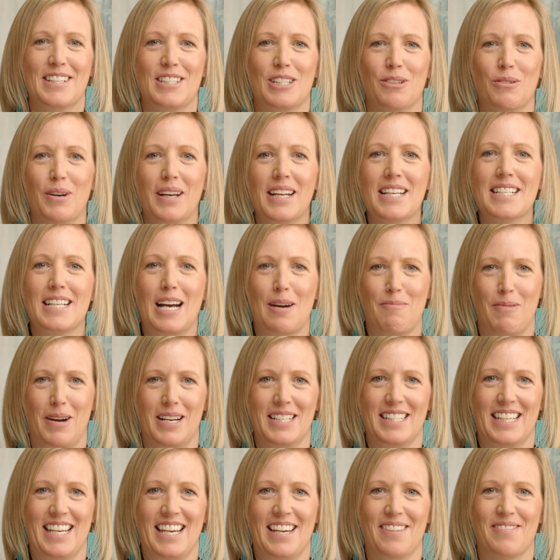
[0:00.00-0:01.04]
So what is
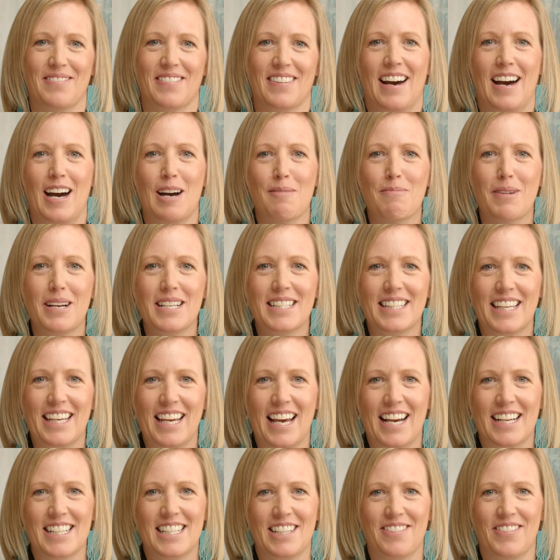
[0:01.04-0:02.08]
après-ski?
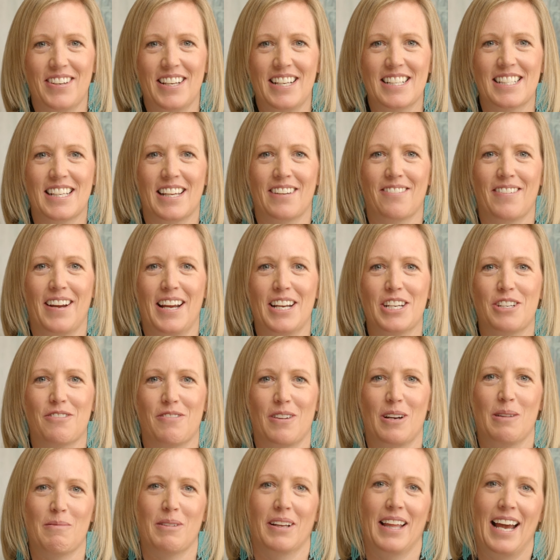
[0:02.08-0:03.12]
Après-ski activities can
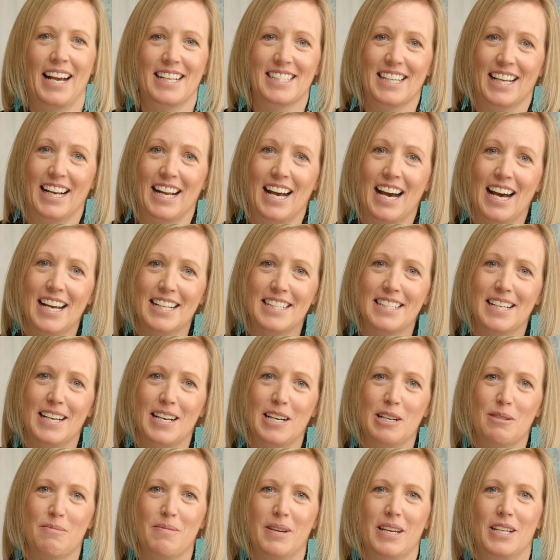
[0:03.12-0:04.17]
range from relaxing in a hot
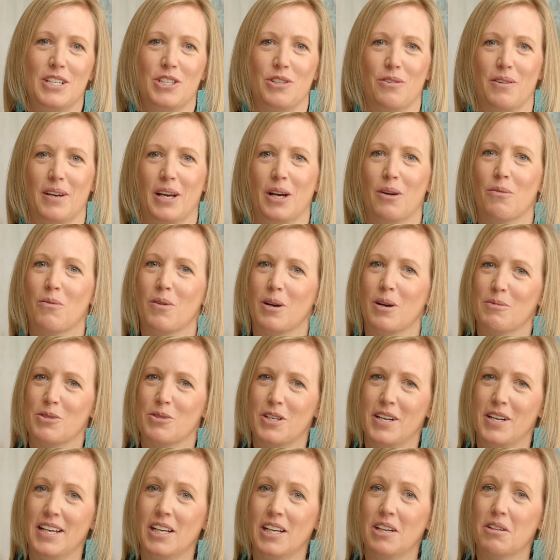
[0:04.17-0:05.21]
tub, enjoying a warm
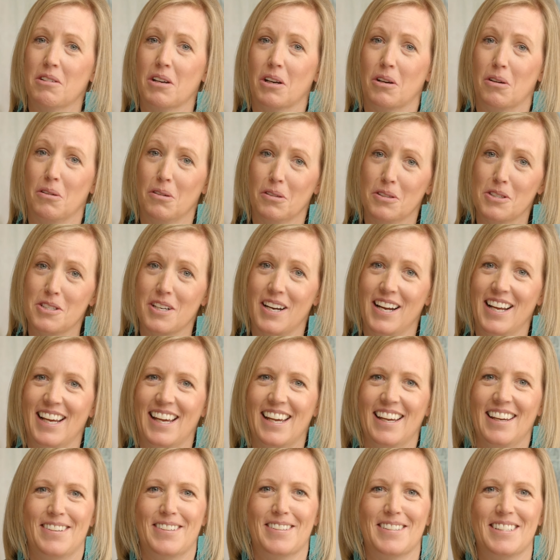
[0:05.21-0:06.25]
drink or cold
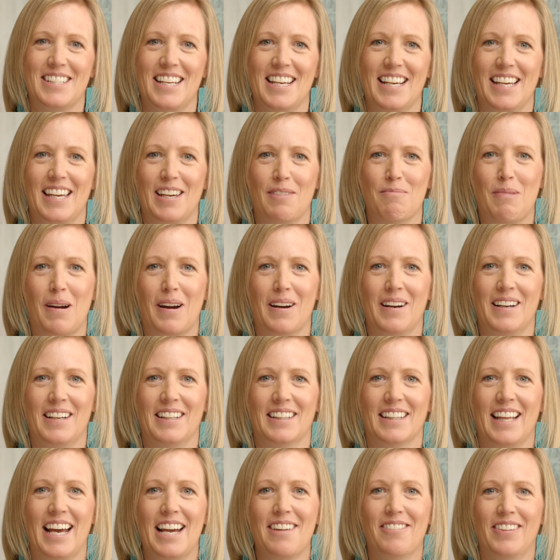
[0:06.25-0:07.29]
drink, or taking part in
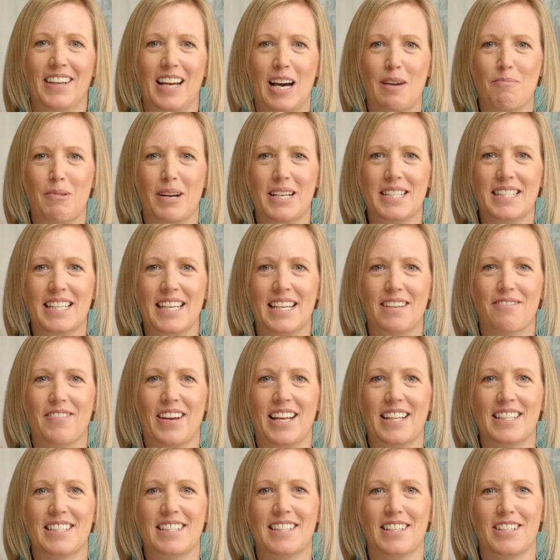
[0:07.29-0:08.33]
lively après-ski
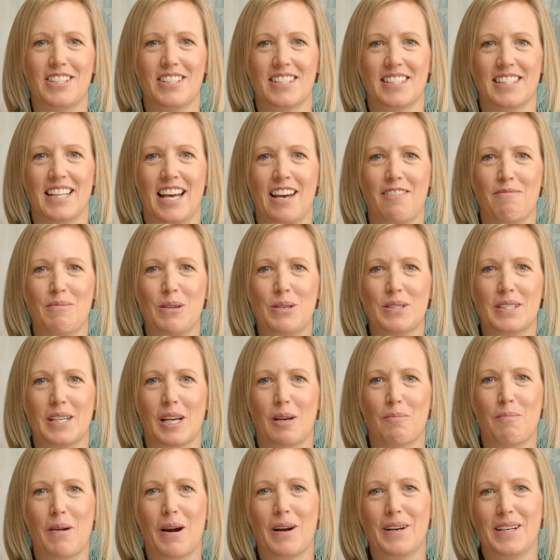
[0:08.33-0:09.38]
events such as live
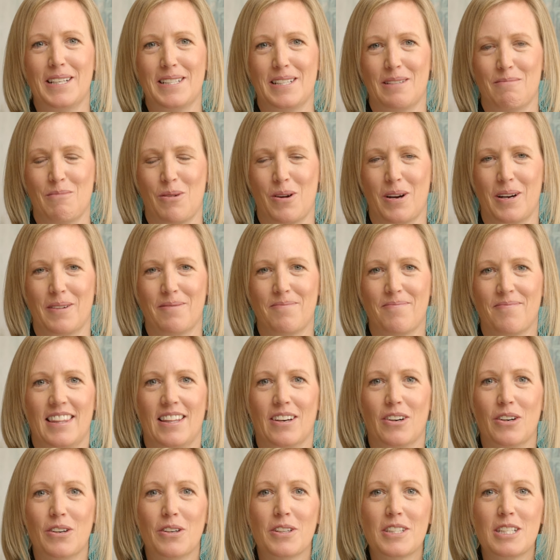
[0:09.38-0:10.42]
music, parties, and more.
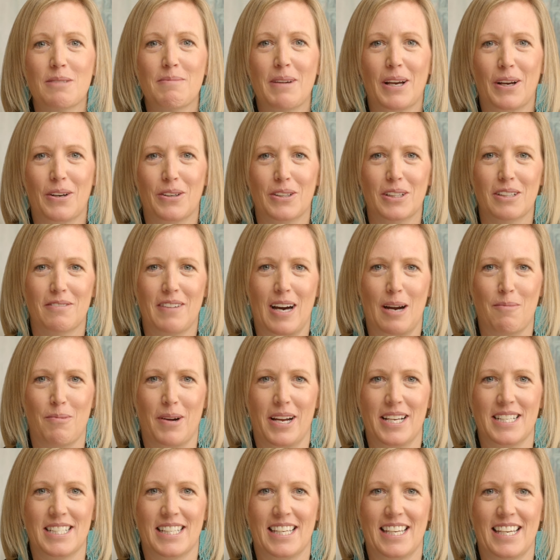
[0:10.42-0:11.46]
The ultimate goal of
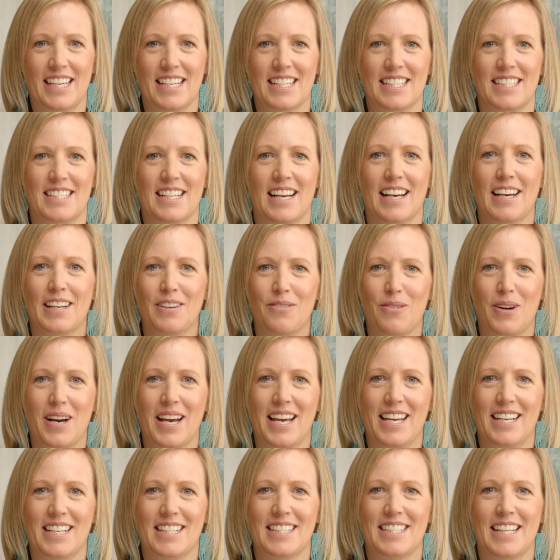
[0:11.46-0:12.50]
après-ski is to
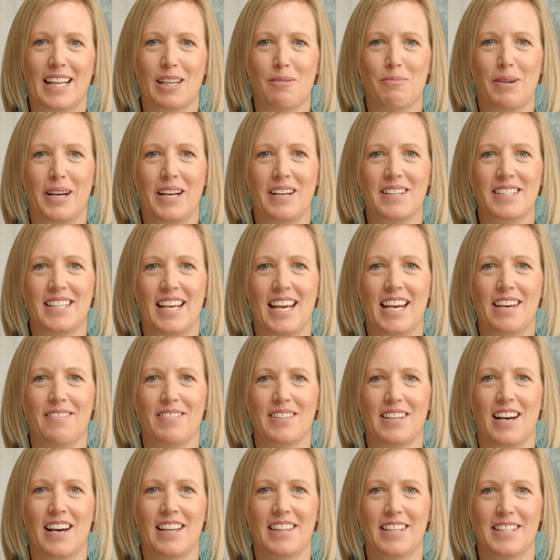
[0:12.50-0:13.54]
unwind and celebrate your day
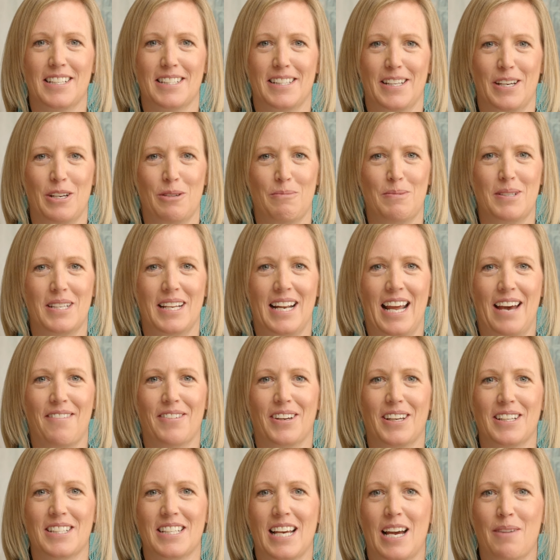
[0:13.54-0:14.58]
on the slopes and have
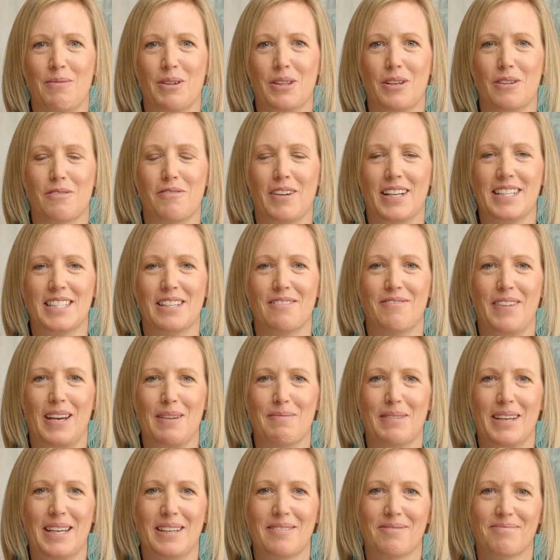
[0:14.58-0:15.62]
a good time with your friends and
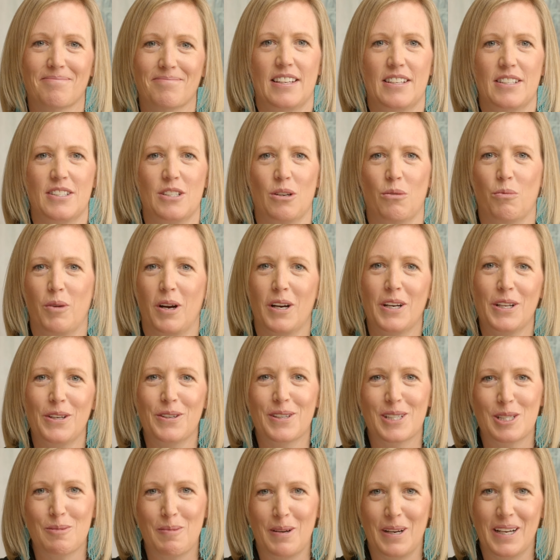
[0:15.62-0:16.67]
family. So where do
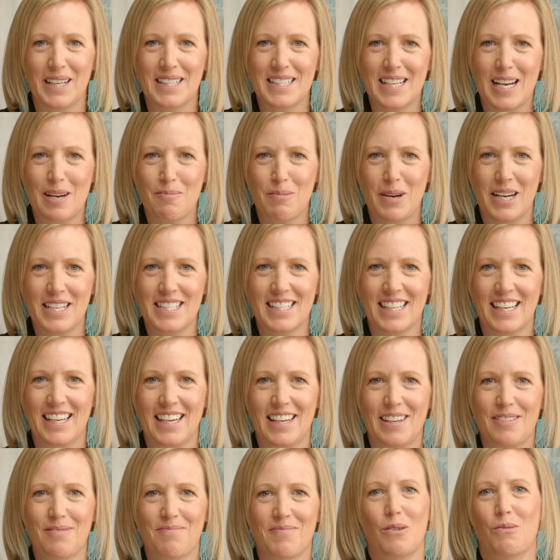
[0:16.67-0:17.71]
you experience
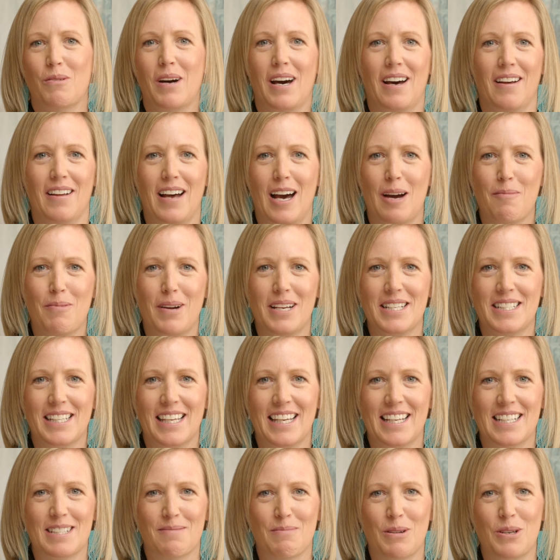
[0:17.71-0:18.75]
après-ski? Well,
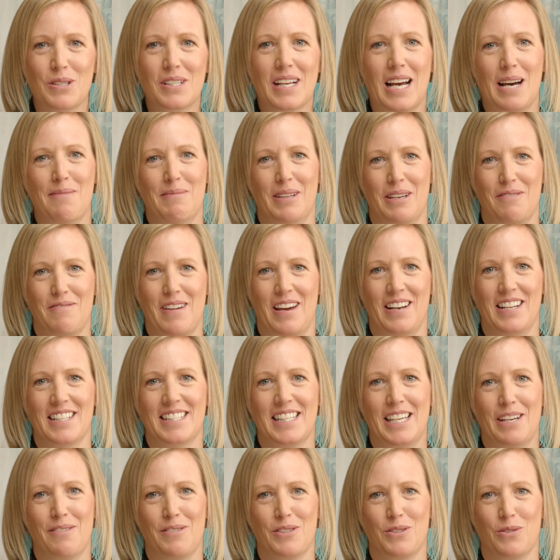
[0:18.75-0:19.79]
après-ski is most commonly found at
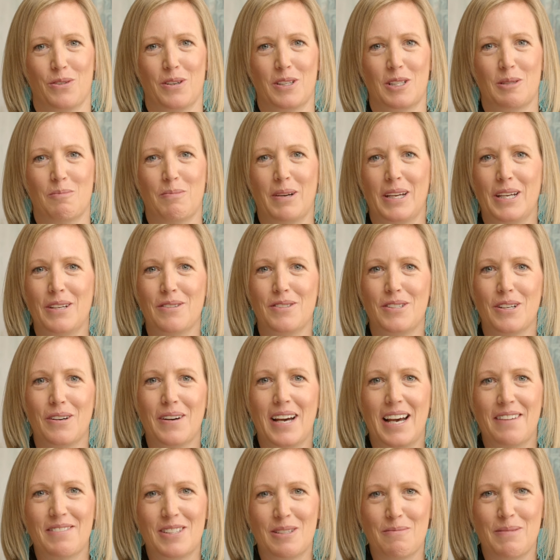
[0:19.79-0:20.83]
ski resorts, but you
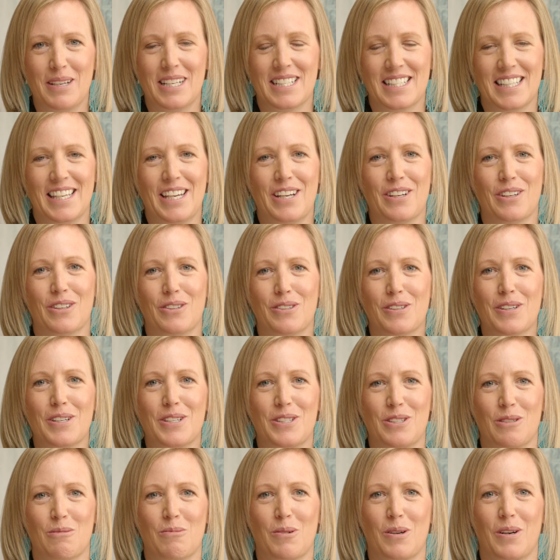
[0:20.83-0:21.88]
don't have to be a skier or a
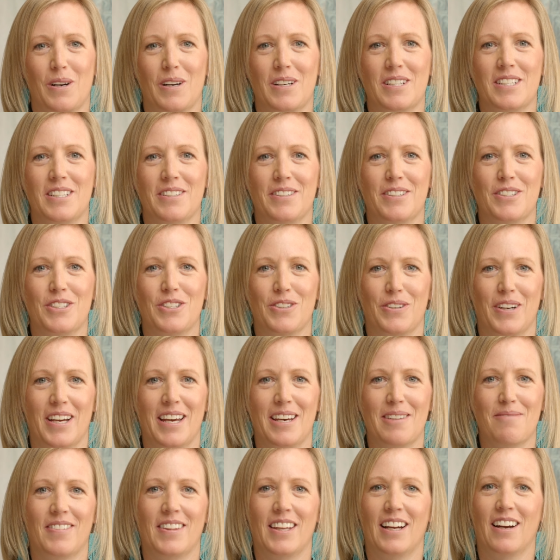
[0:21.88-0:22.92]
snowboarder to enjoy
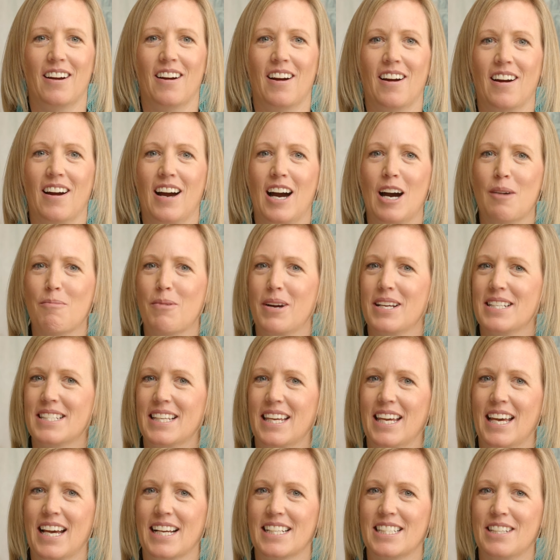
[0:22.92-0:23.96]
it. There are
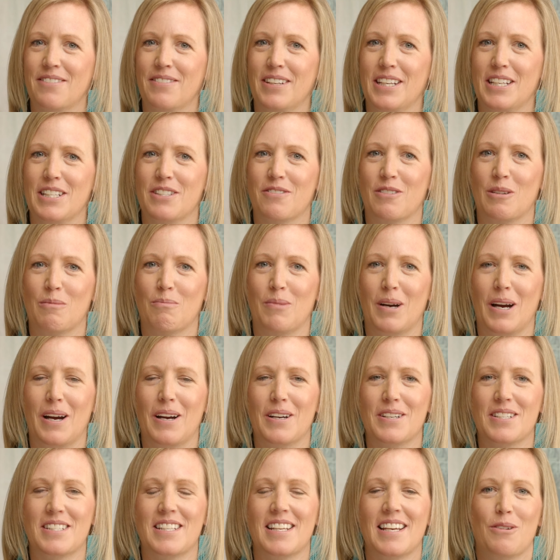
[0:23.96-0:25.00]
après-ski activities from
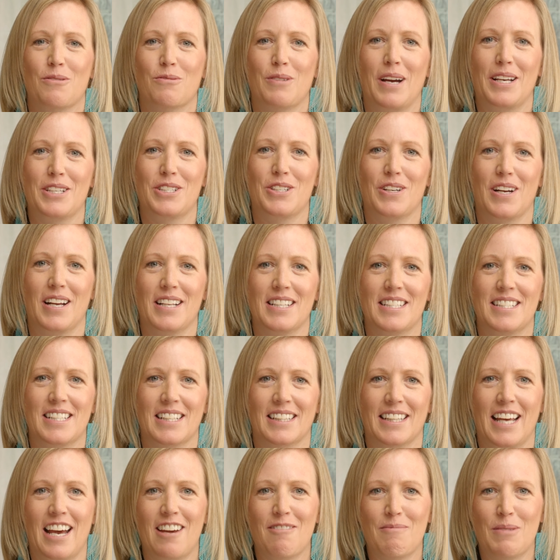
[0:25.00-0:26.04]
bars bars, restaurants,
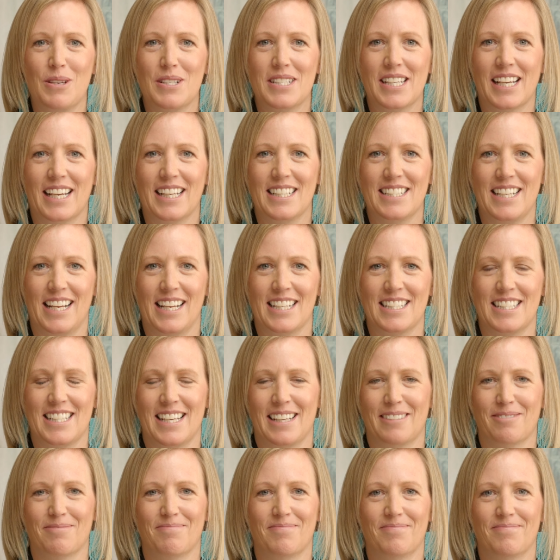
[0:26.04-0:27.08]
to live music and
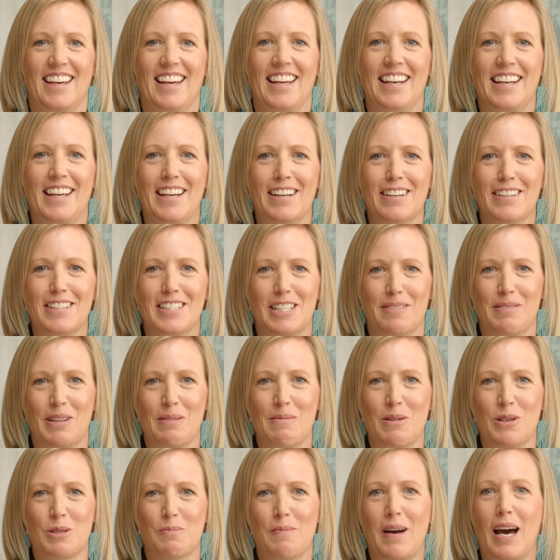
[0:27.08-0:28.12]
dancing. And here are some of
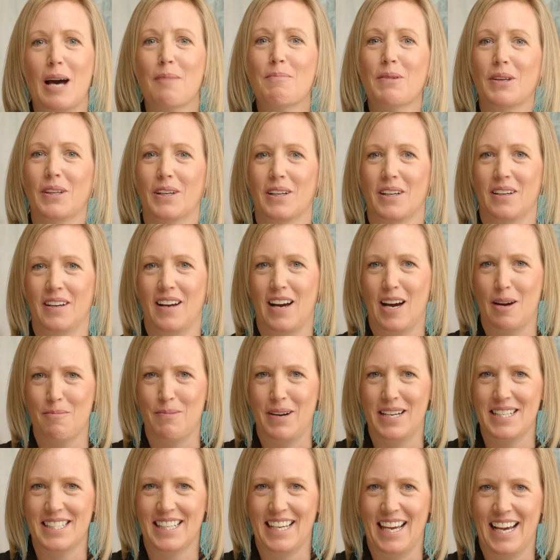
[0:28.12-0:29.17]
the most popular
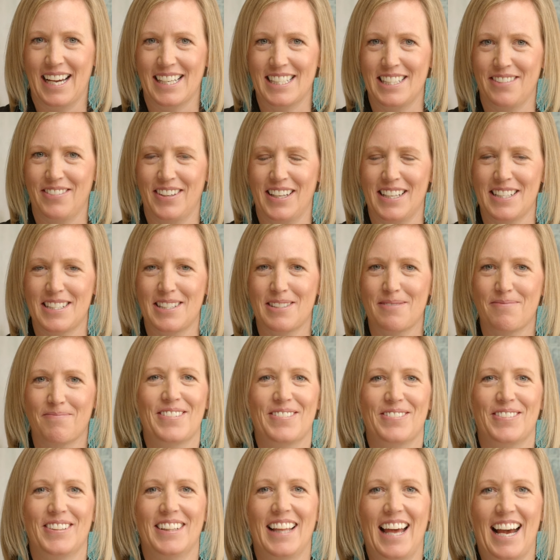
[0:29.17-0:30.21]
après ski activities.
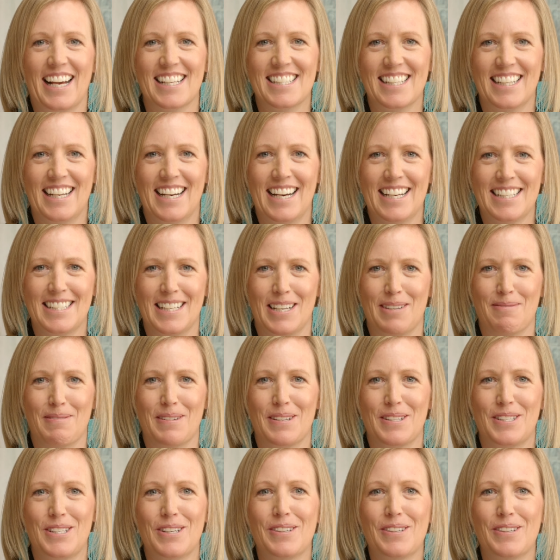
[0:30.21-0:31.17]
Relax in a hot tub.